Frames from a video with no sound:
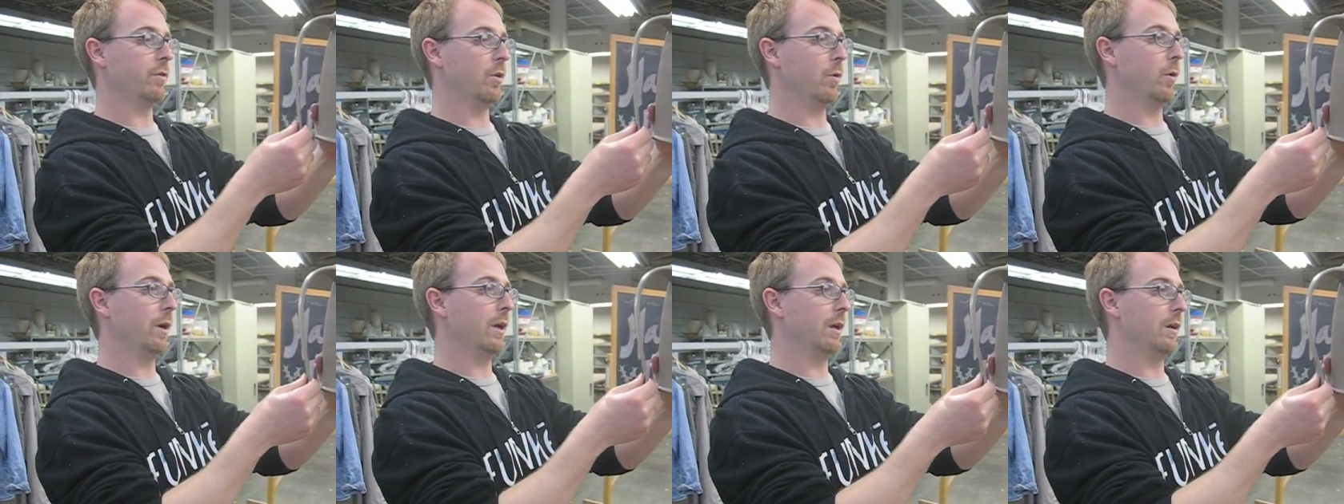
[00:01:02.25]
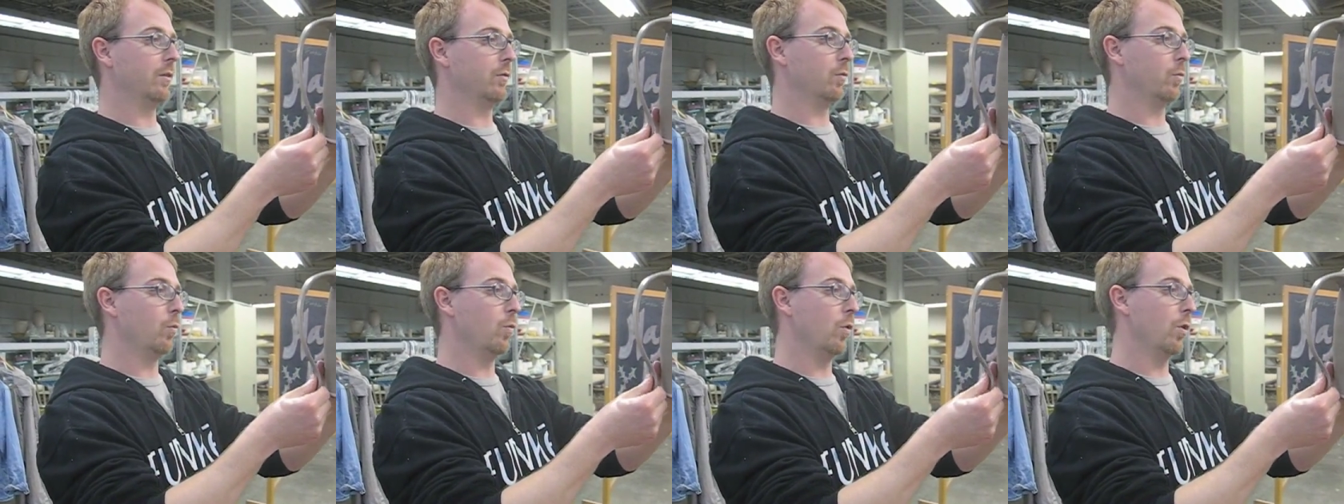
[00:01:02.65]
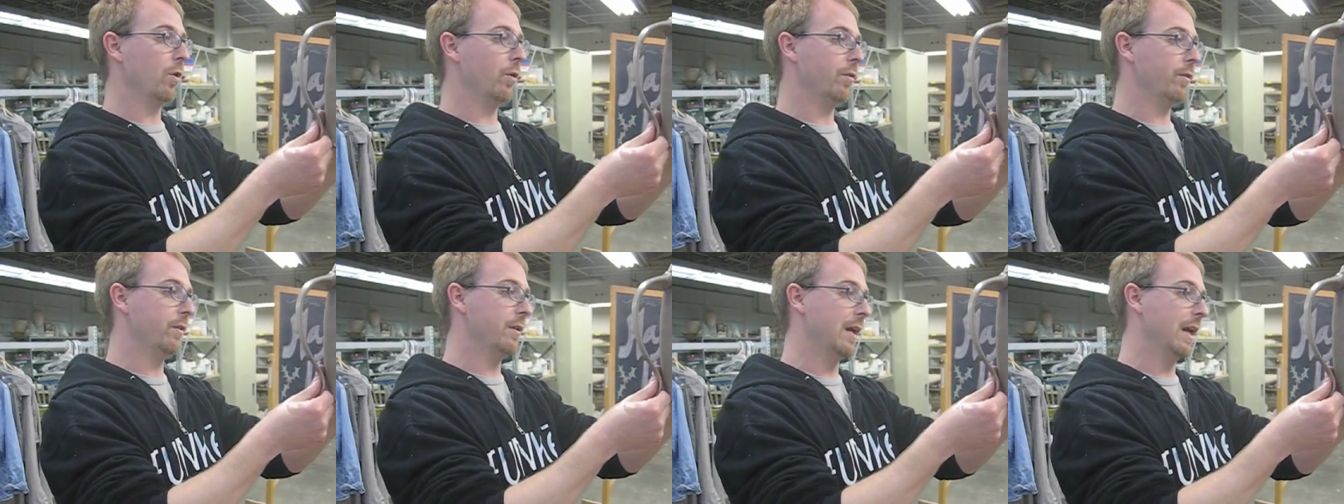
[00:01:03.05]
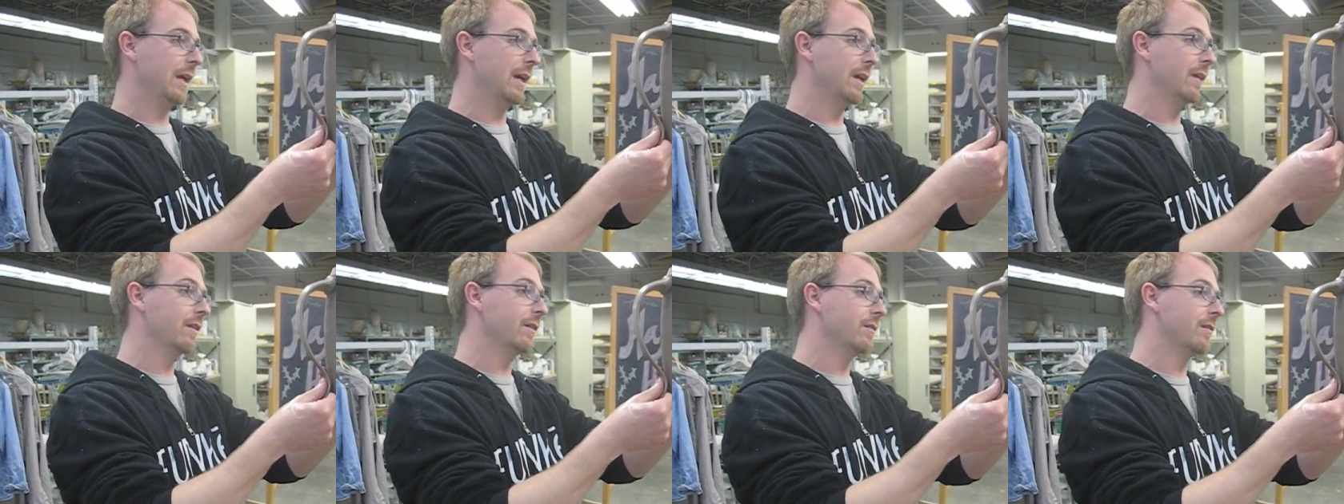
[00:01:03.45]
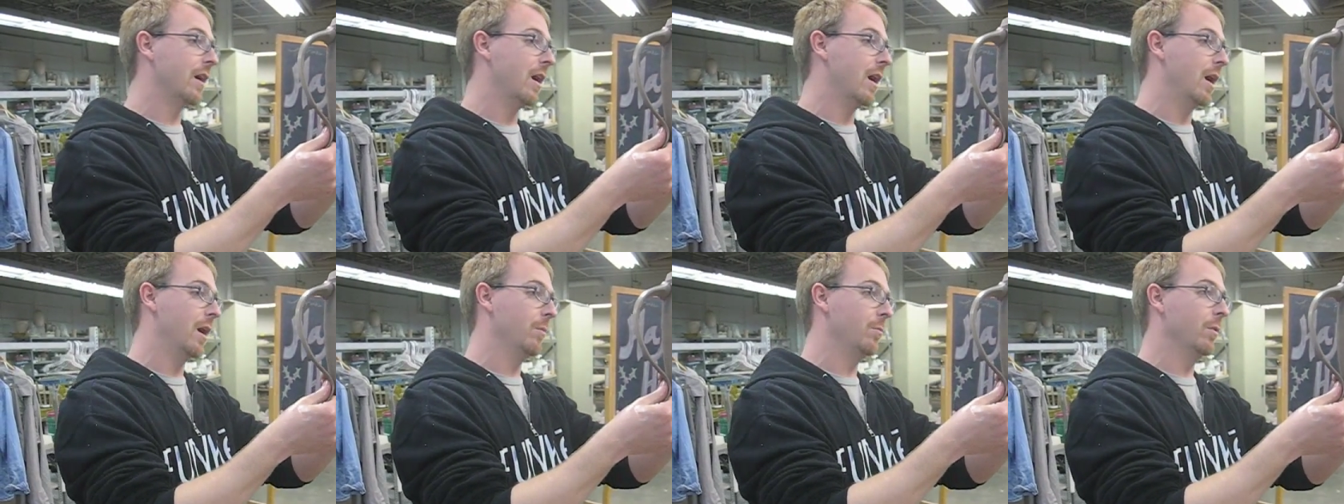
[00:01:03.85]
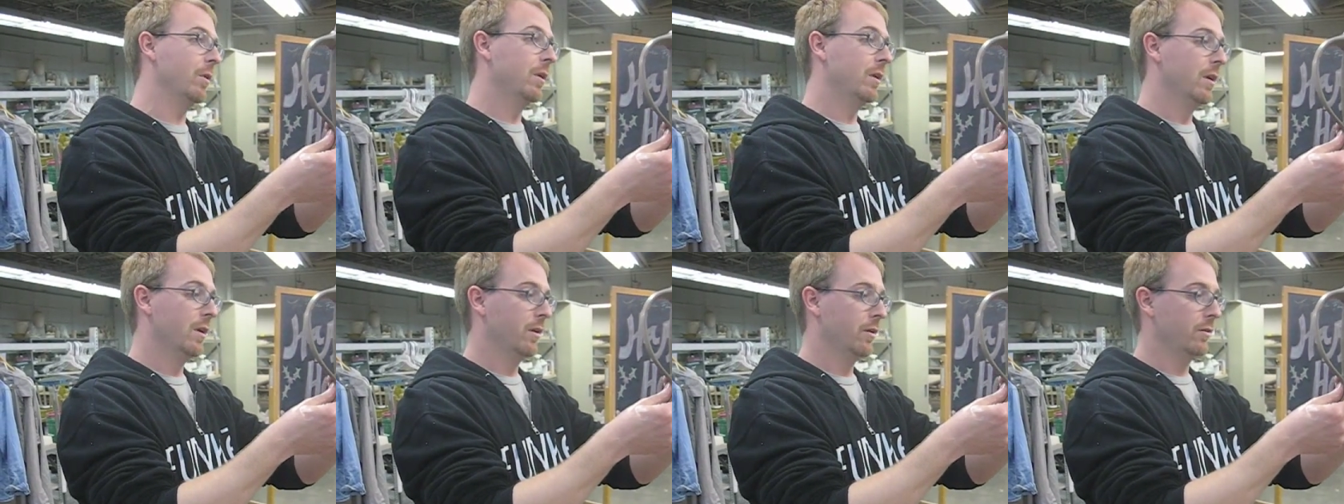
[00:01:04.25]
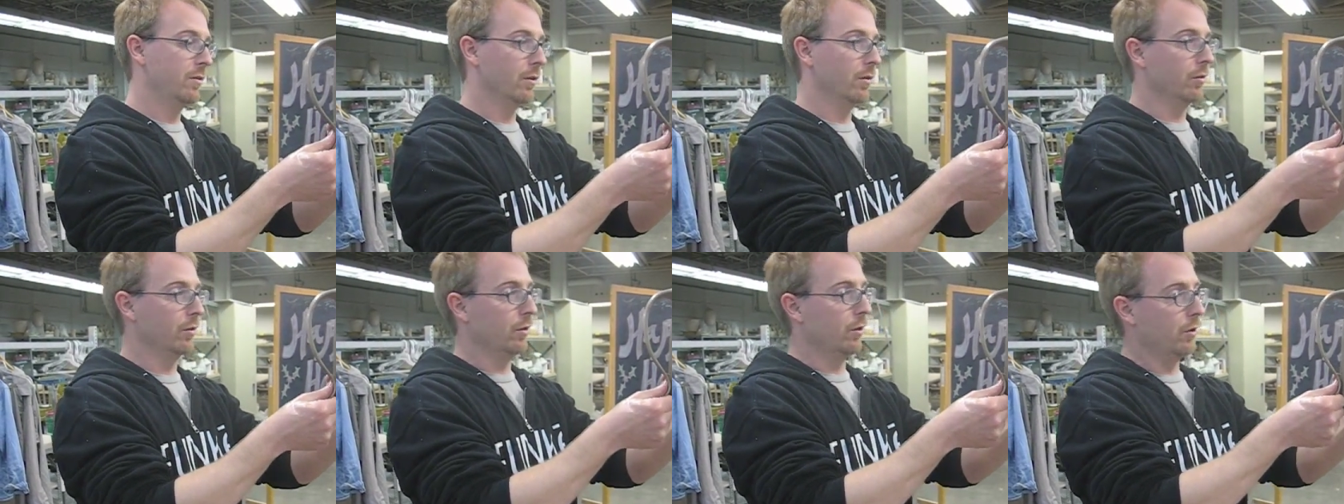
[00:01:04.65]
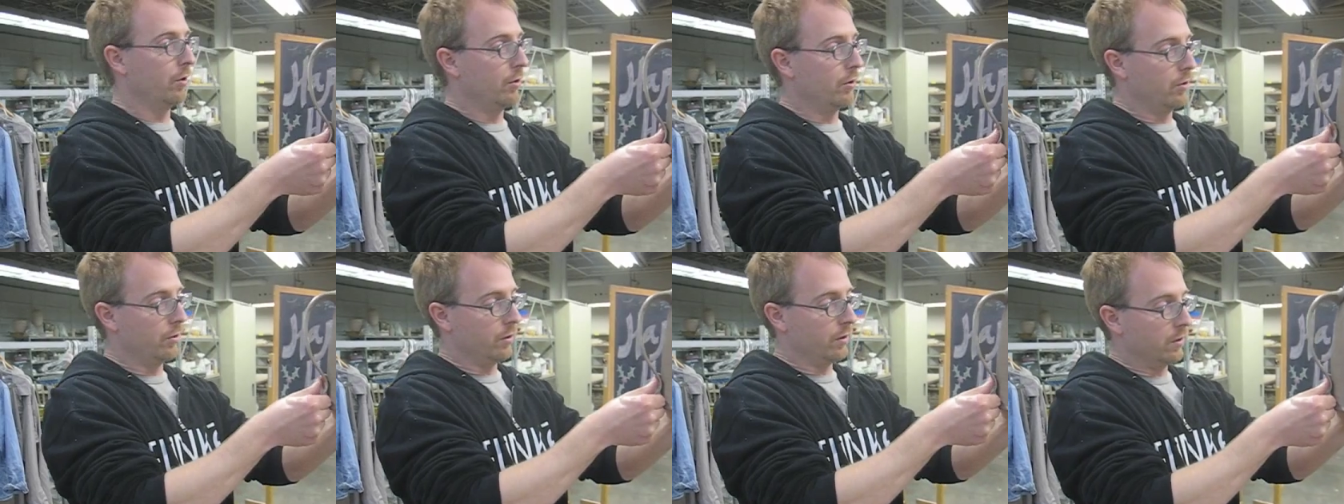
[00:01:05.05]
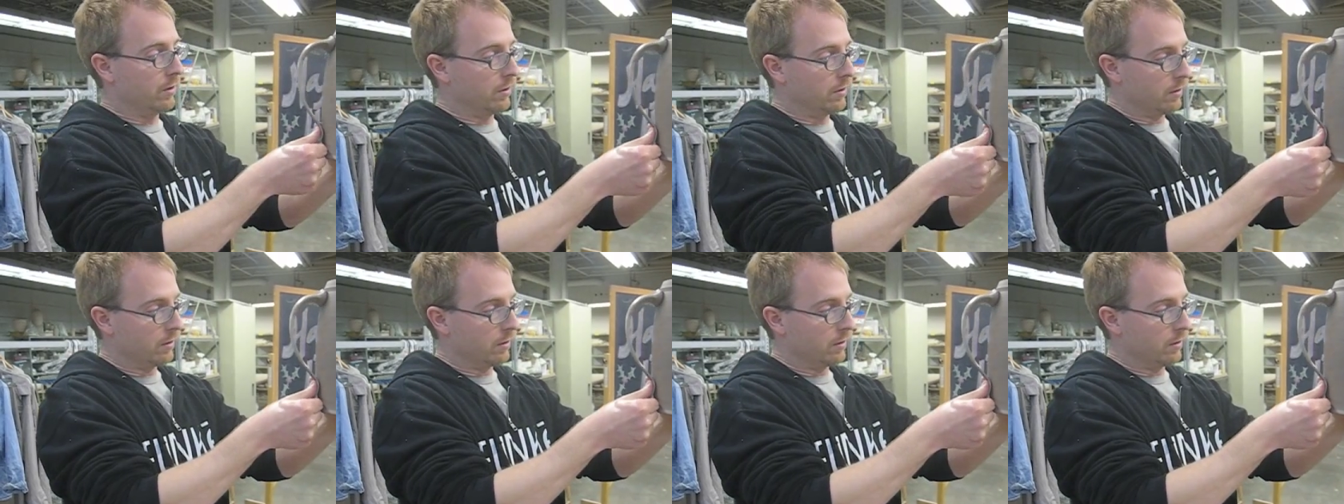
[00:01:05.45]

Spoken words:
So it is worth taking the time to learn